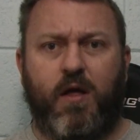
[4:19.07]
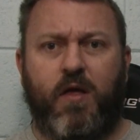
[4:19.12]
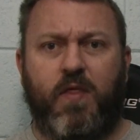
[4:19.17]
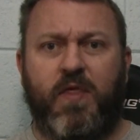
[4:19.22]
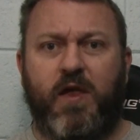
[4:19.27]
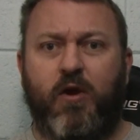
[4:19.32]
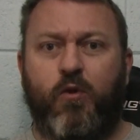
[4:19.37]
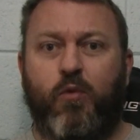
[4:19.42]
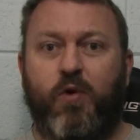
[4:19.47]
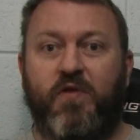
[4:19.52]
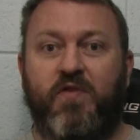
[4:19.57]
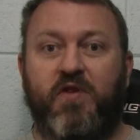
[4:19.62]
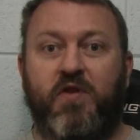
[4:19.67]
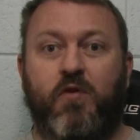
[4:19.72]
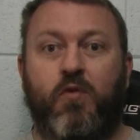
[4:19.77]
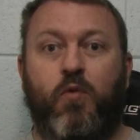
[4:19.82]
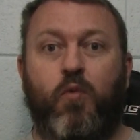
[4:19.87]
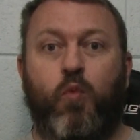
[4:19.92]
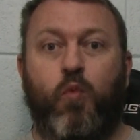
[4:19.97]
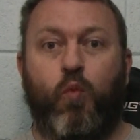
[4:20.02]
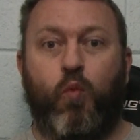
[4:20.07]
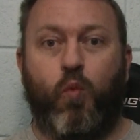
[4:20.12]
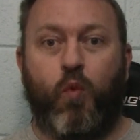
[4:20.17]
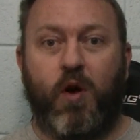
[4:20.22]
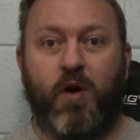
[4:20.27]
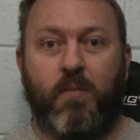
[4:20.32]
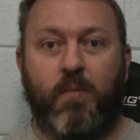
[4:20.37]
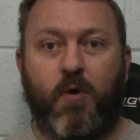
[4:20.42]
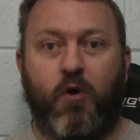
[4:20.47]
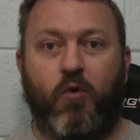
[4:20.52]
There wasn't
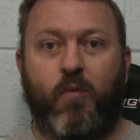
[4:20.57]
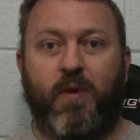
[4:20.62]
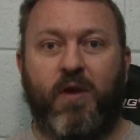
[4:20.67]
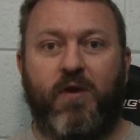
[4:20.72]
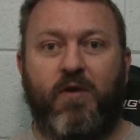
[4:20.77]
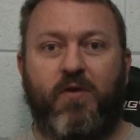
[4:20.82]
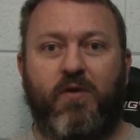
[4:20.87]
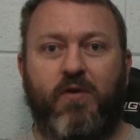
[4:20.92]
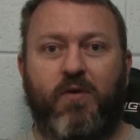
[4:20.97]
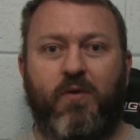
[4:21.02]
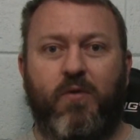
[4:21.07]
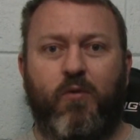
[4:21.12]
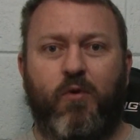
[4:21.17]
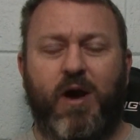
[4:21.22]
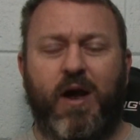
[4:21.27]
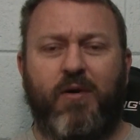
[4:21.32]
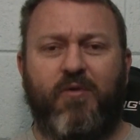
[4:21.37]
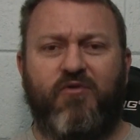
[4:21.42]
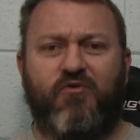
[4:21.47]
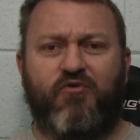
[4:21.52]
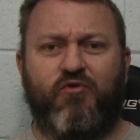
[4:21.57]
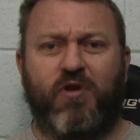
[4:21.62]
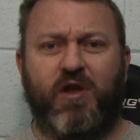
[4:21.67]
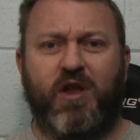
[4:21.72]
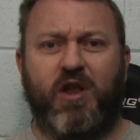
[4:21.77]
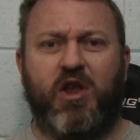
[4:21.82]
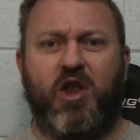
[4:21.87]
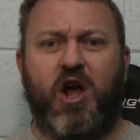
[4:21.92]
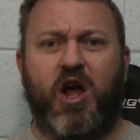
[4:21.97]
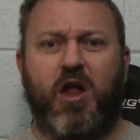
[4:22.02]
one moment where I was
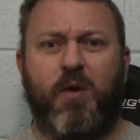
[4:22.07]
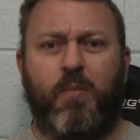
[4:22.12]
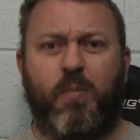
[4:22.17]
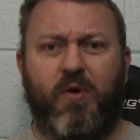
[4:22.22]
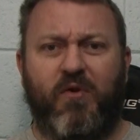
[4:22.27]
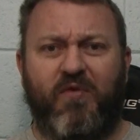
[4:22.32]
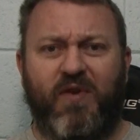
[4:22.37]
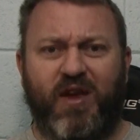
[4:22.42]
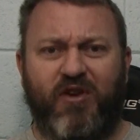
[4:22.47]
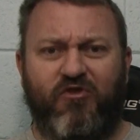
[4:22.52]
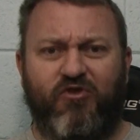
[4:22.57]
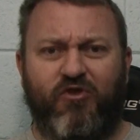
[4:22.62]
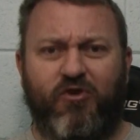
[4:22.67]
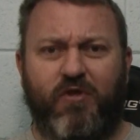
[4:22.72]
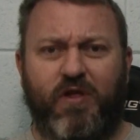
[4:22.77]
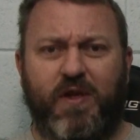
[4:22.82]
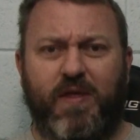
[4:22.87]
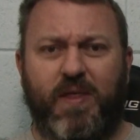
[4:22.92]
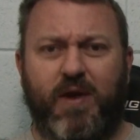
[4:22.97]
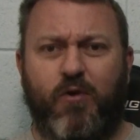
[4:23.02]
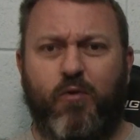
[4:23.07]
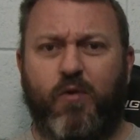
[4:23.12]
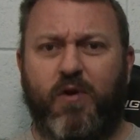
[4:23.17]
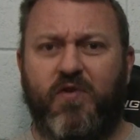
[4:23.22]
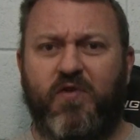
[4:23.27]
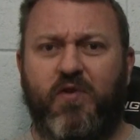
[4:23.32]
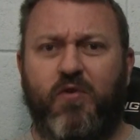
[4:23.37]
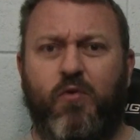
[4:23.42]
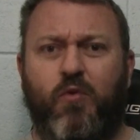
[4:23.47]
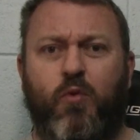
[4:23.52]
treated unprofessionally. There
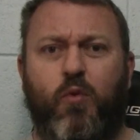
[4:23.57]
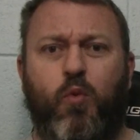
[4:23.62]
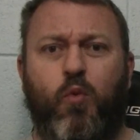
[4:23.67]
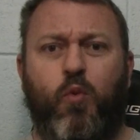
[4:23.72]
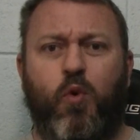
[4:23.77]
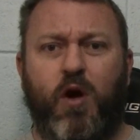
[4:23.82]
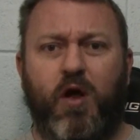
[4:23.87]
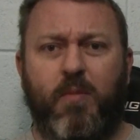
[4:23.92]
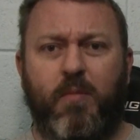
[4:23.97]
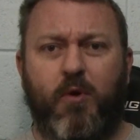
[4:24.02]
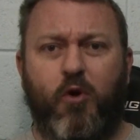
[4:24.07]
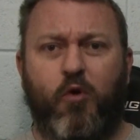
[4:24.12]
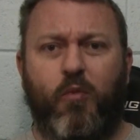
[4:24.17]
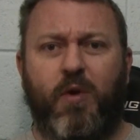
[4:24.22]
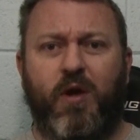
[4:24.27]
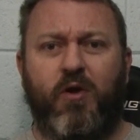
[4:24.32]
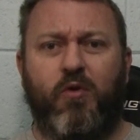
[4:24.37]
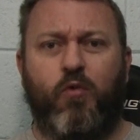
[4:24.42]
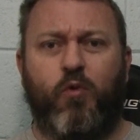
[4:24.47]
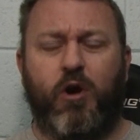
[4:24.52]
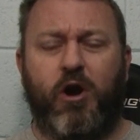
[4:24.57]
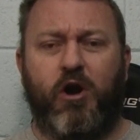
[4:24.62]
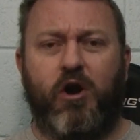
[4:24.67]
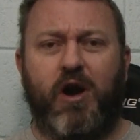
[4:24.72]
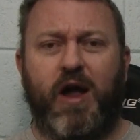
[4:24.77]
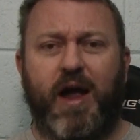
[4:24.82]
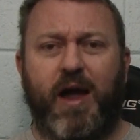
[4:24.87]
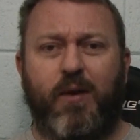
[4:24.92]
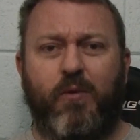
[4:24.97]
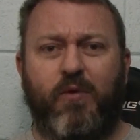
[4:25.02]
wasn't one moment
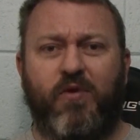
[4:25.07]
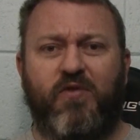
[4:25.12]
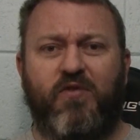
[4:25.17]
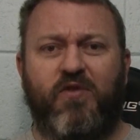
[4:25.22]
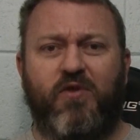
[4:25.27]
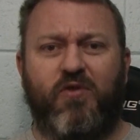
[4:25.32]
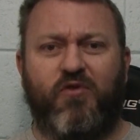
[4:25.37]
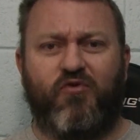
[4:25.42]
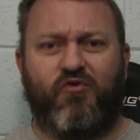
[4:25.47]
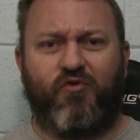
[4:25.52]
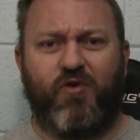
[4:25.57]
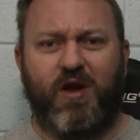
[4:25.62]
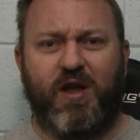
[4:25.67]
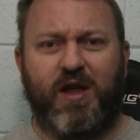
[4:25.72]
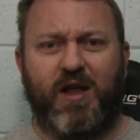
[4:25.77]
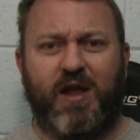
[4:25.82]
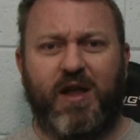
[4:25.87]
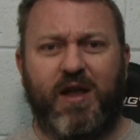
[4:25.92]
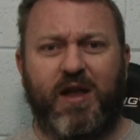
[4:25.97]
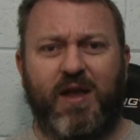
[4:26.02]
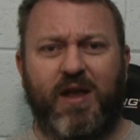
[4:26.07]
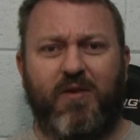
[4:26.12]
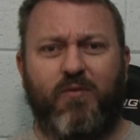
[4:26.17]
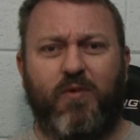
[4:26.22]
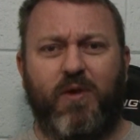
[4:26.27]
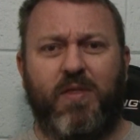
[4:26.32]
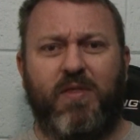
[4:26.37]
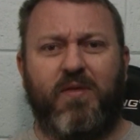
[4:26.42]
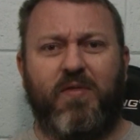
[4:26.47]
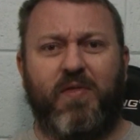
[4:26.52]
where I was treated
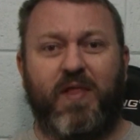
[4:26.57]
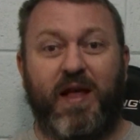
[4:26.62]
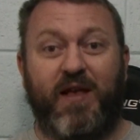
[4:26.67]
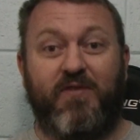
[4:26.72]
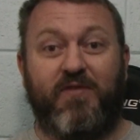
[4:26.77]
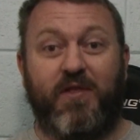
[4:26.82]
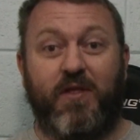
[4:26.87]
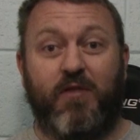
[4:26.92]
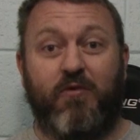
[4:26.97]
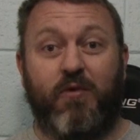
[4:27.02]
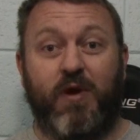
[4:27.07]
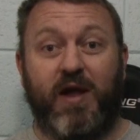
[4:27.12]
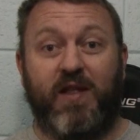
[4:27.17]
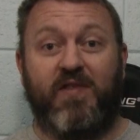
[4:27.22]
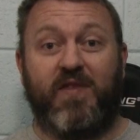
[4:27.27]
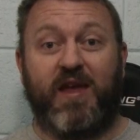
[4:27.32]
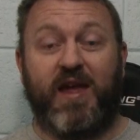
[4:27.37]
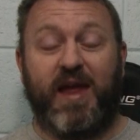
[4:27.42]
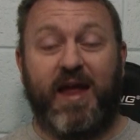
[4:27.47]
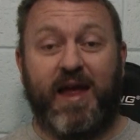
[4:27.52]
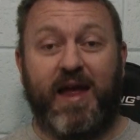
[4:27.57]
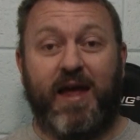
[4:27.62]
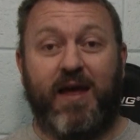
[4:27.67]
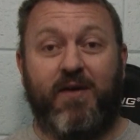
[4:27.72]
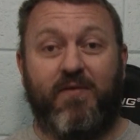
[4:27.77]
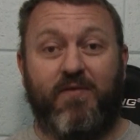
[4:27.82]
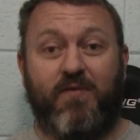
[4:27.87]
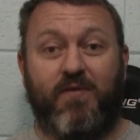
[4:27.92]
with less than the rights I have.